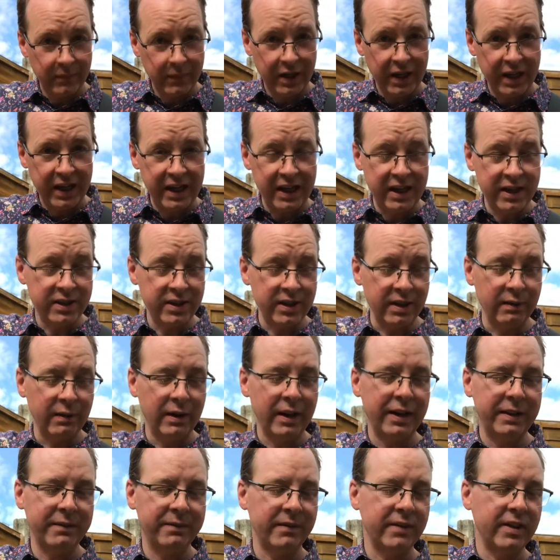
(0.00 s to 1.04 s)
easy,
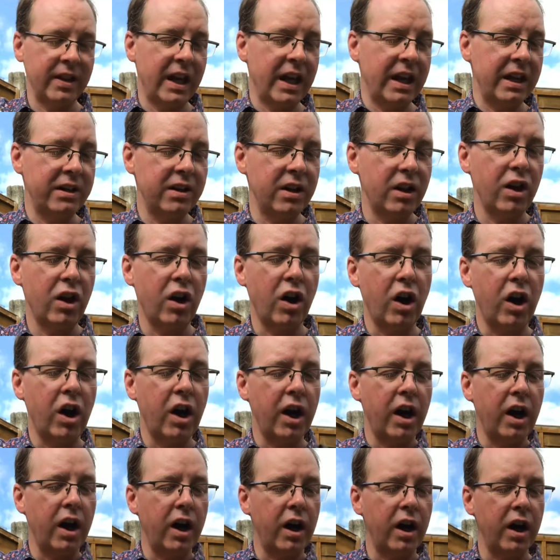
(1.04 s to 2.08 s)
right? Then
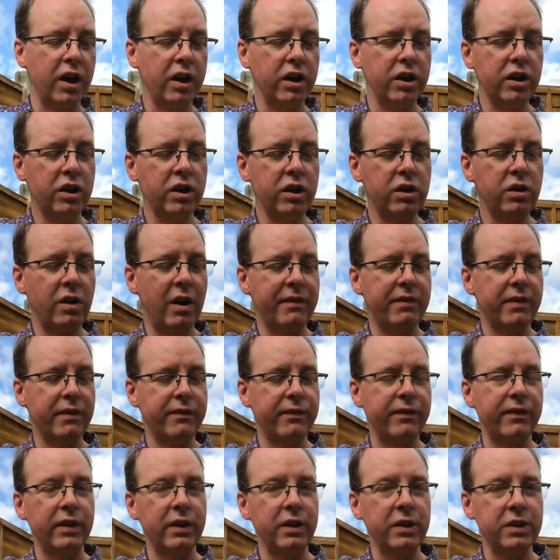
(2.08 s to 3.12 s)
you have the
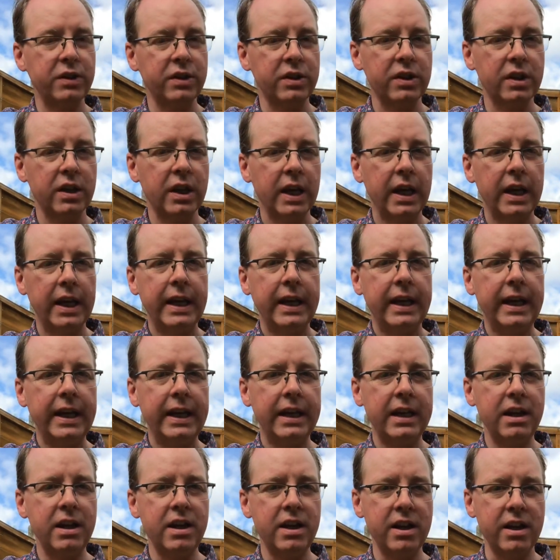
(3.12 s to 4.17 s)
verse
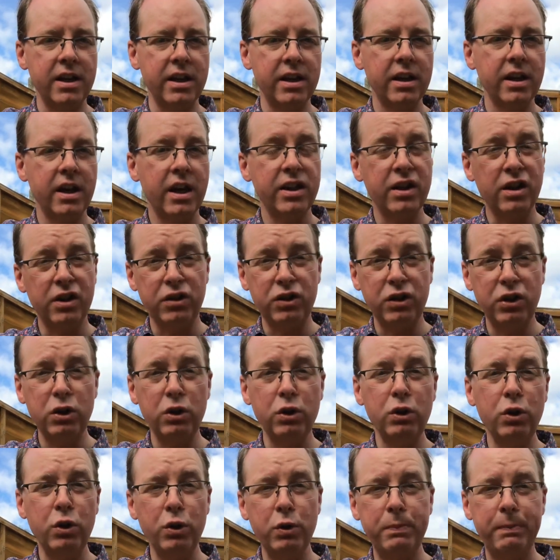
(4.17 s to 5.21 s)
in E, and there are
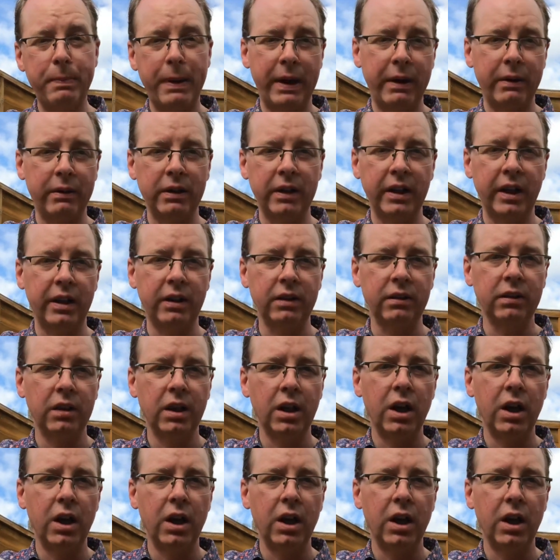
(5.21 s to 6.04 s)
two parallel